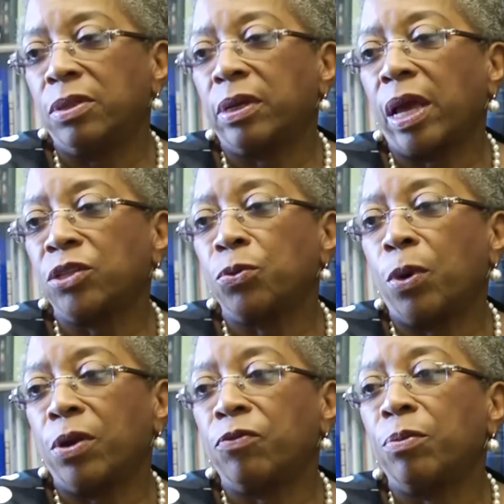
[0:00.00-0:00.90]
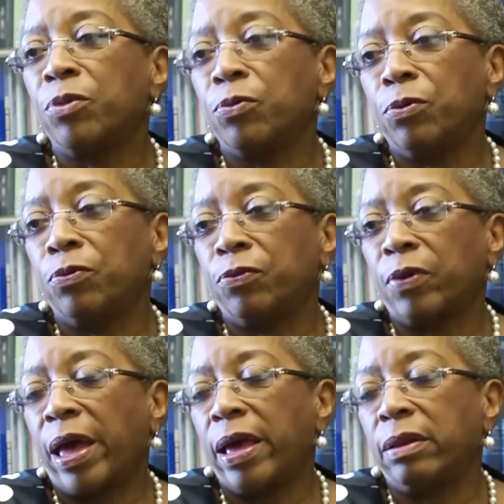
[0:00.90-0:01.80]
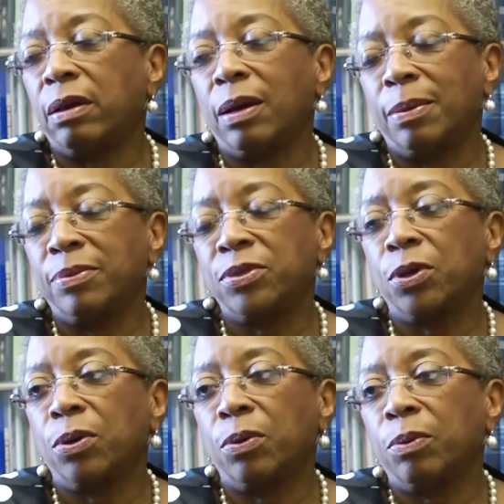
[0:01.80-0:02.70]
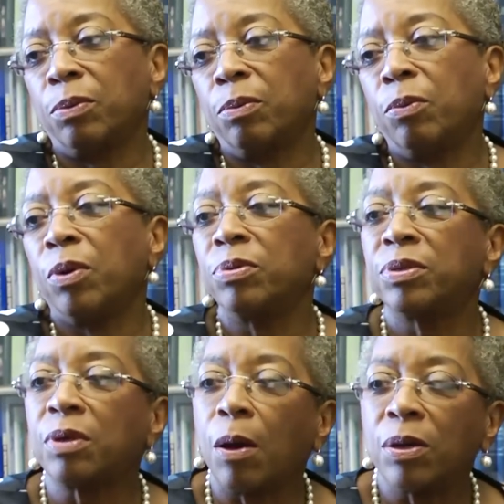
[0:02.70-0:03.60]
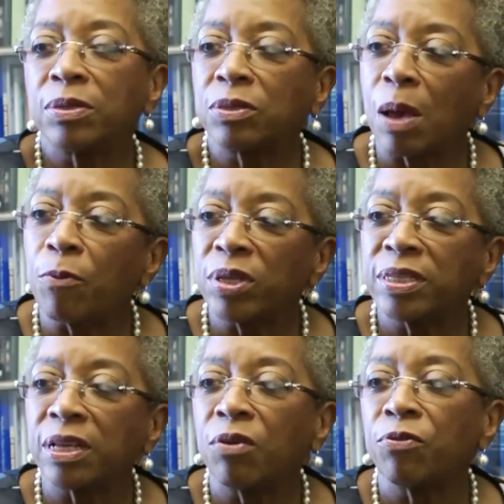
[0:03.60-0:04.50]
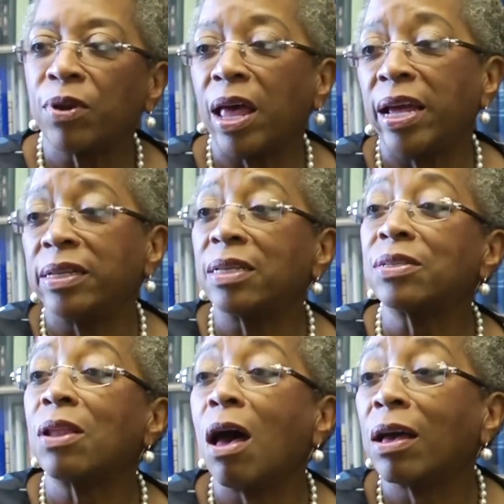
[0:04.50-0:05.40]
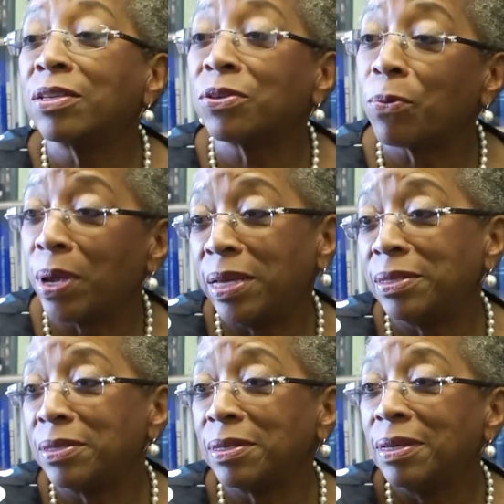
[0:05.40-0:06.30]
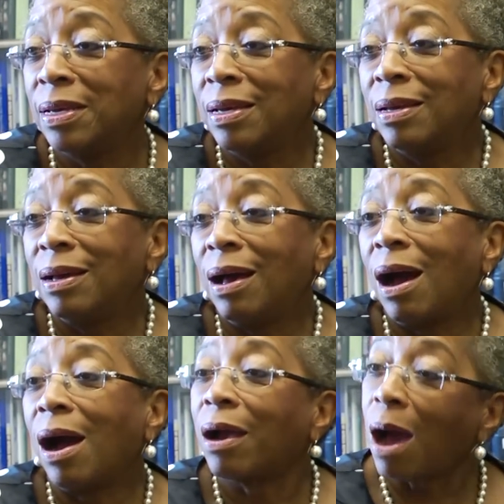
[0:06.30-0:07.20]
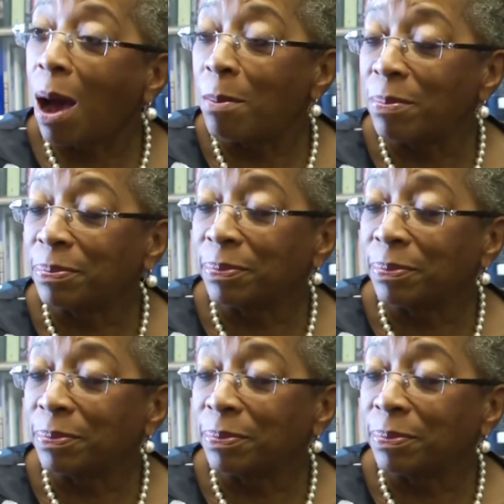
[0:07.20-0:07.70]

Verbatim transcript: To catch water from the roof, and so we're somewhat self-reliant as long as the rains come.